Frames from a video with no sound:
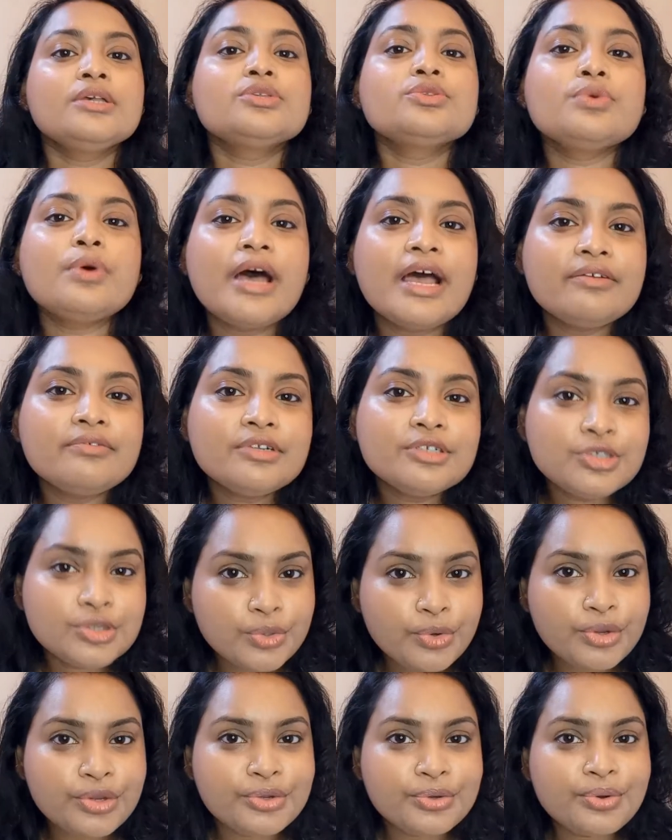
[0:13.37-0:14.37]
So I will
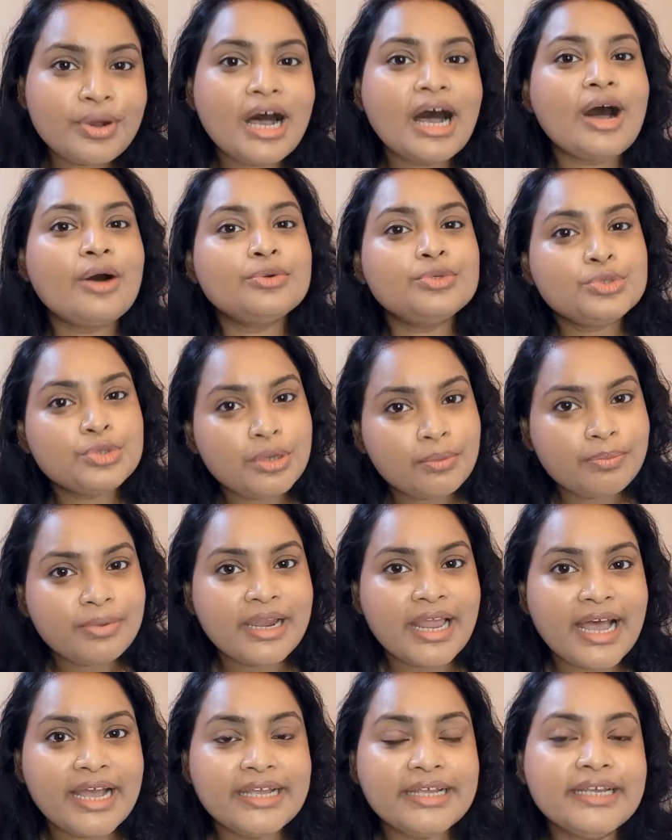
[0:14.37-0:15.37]
show you how to
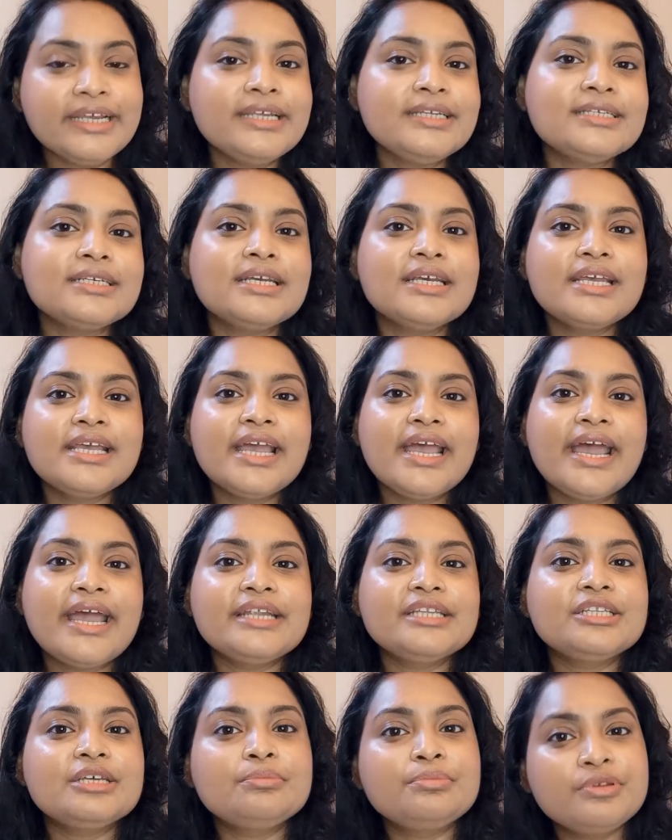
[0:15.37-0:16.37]
apply it
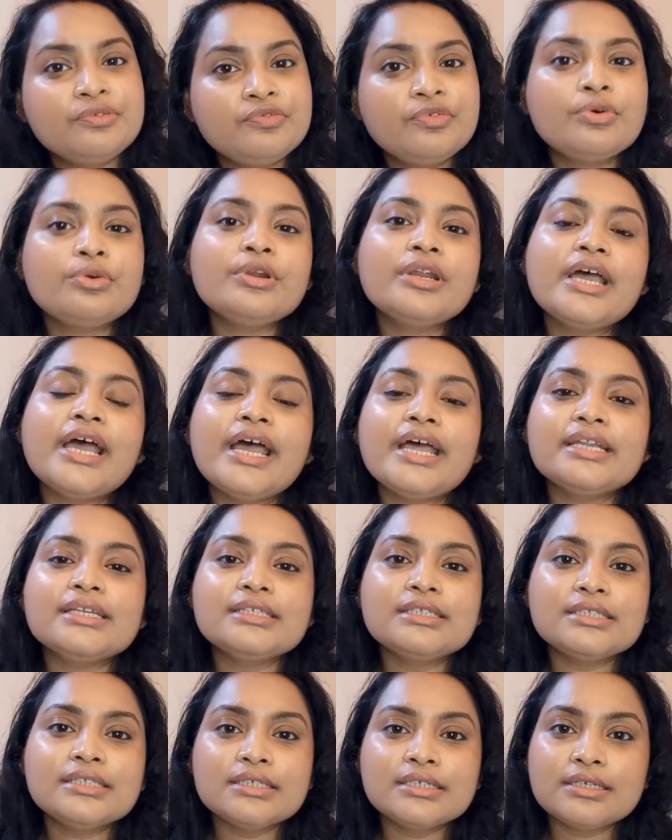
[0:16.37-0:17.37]
and the before
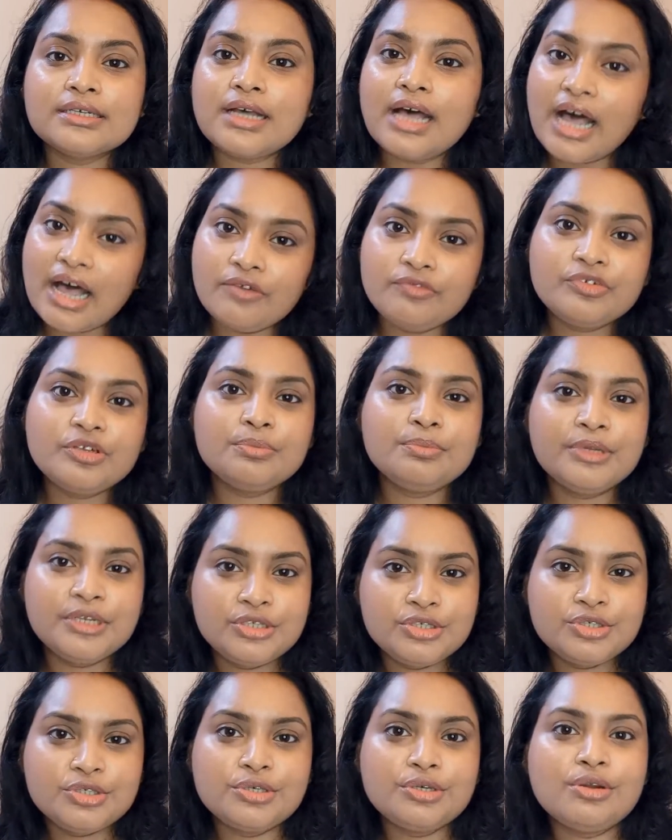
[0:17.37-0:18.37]
and after
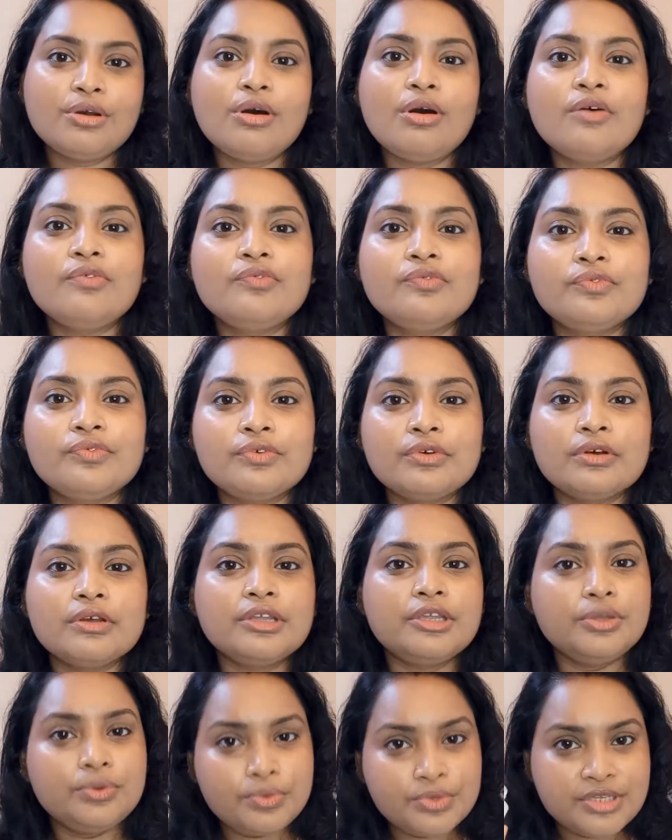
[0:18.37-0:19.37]
picture of
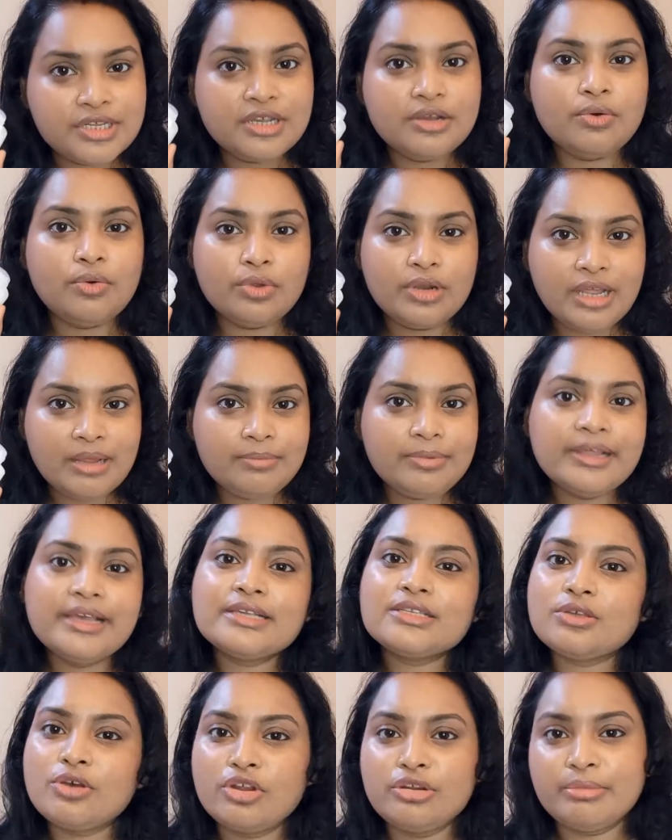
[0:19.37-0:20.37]
using
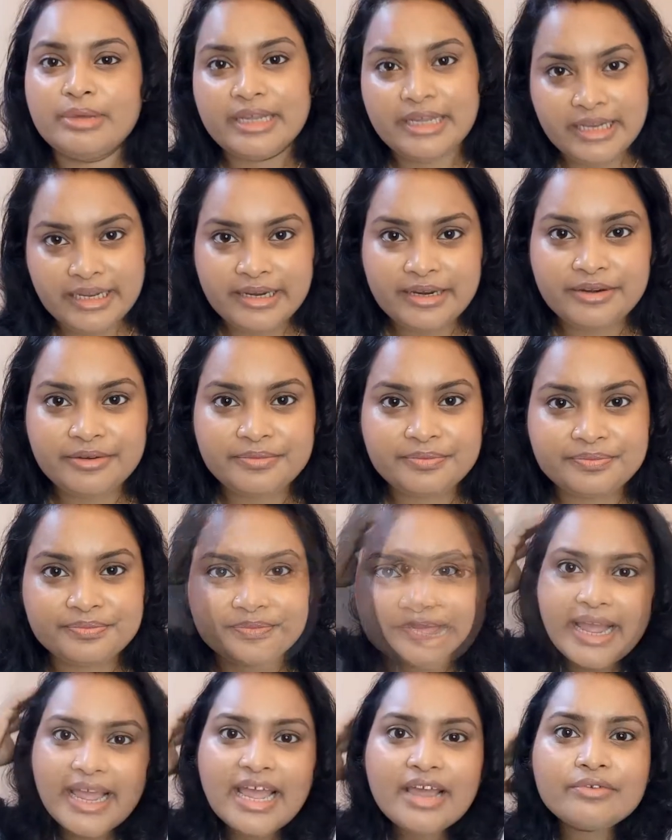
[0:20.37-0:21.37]
Olaplex on my hair.
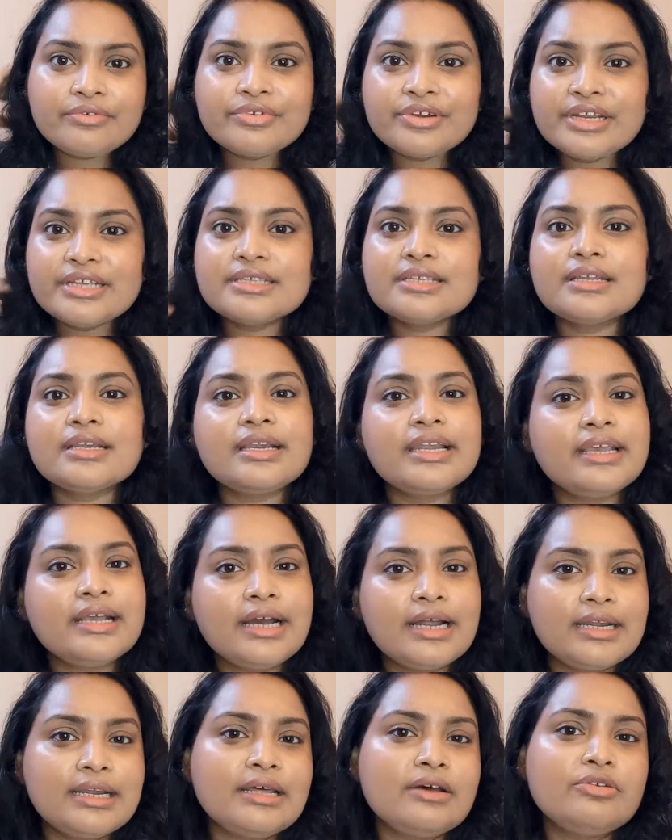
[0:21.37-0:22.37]
I have recently
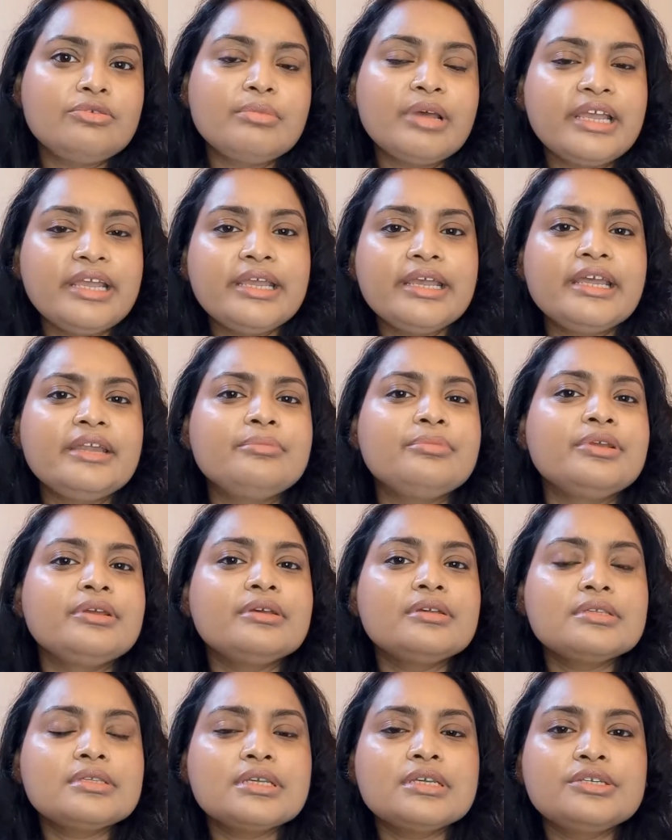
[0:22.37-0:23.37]
cut down my hair
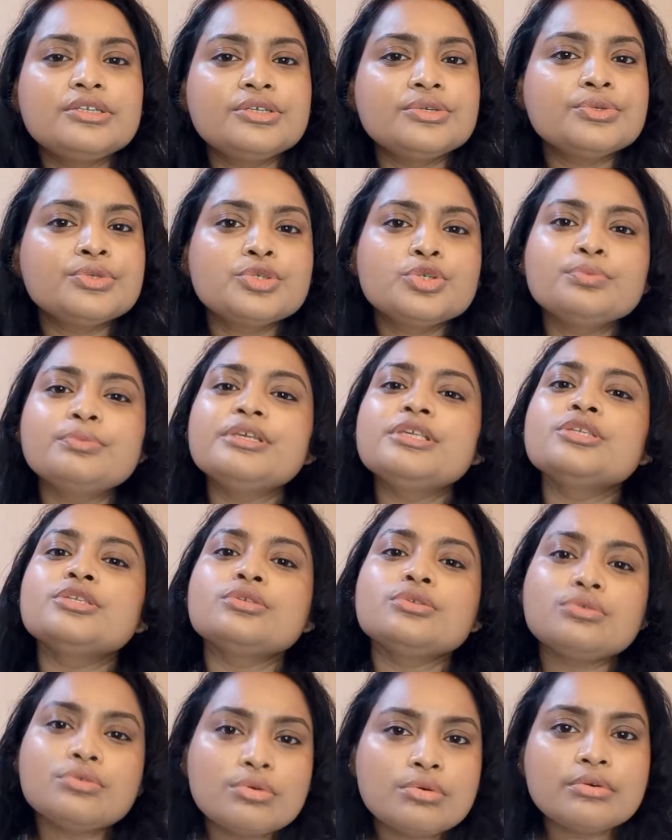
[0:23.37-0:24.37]
because it used to be
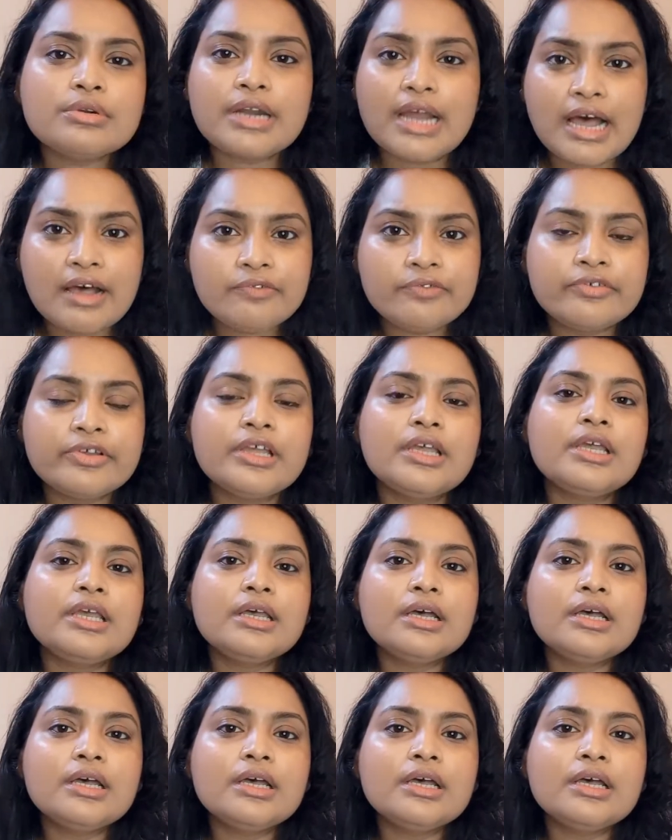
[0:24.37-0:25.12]
so rough.